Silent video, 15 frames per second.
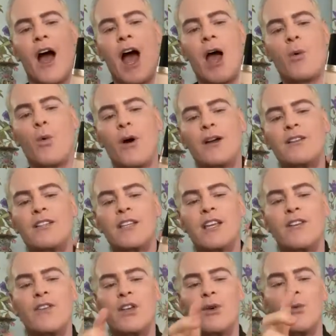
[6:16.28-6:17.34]
I wanted to
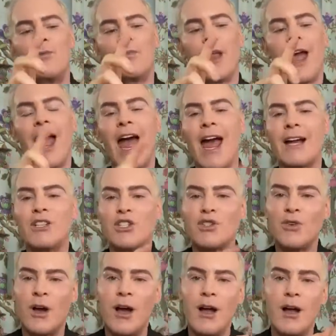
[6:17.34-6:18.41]
give you
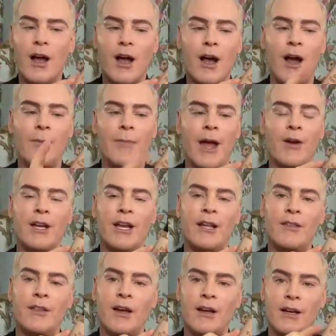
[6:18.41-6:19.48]
extra amount
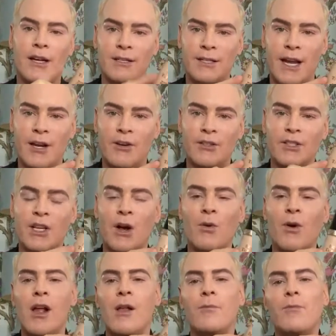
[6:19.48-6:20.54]
in the container.
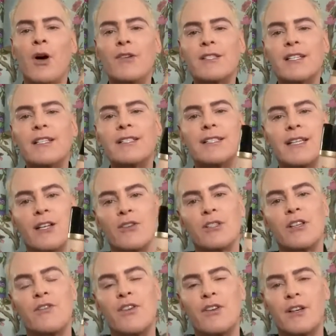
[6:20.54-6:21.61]
So most
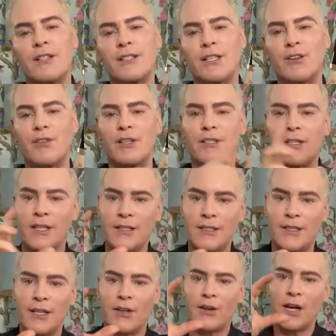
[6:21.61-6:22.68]
concealers, if you consider this a
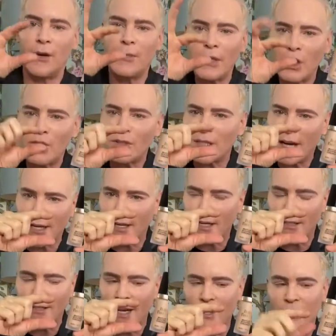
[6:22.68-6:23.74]
concealer, come in little tiny
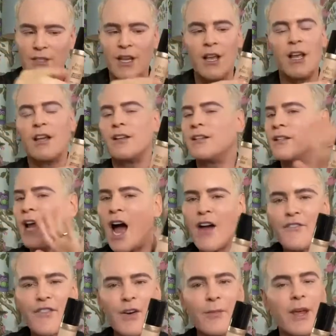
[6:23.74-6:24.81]
containers.
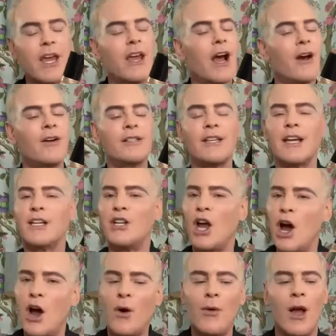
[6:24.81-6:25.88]
Not for me. I was like,
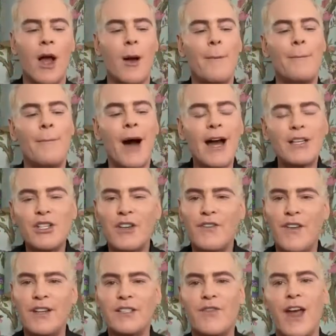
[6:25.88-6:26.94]
no, my Too
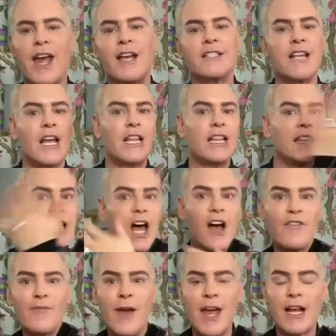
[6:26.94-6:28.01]
Faced fans
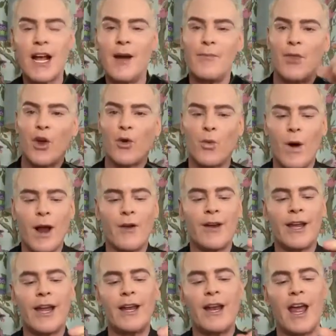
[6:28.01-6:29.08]
love makeup. They're
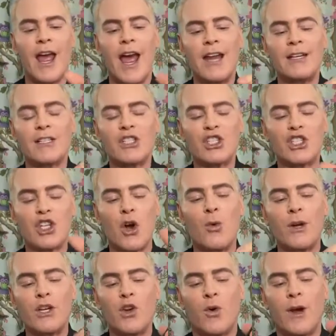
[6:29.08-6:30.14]
wearing it. And it's
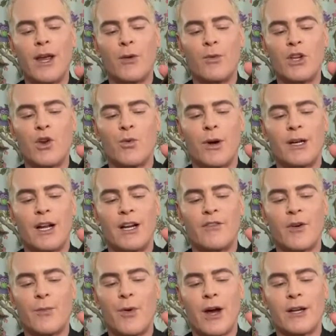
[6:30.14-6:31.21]
so annoying when you run out
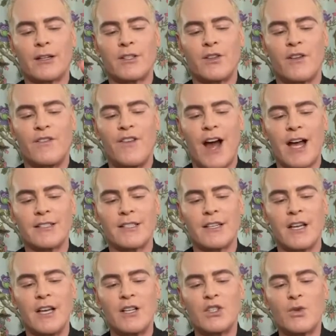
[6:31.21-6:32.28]
of a product so fast.
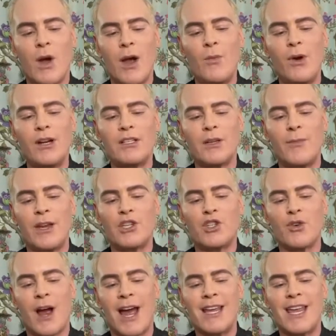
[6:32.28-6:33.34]
So I wanted to make
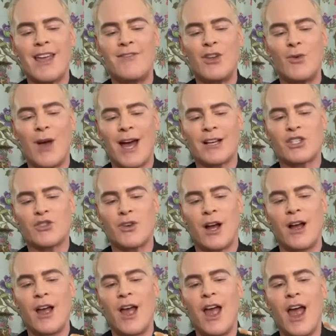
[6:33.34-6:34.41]
sure I gave you
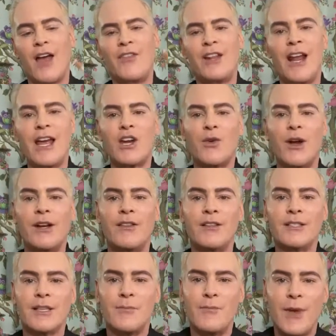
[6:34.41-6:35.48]
extra. And then I created
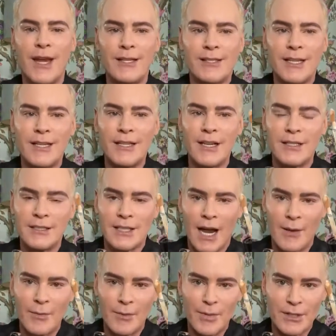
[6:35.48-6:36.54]
this amazing
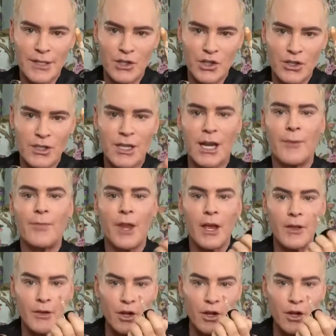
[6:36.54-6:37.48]
diamond position tip.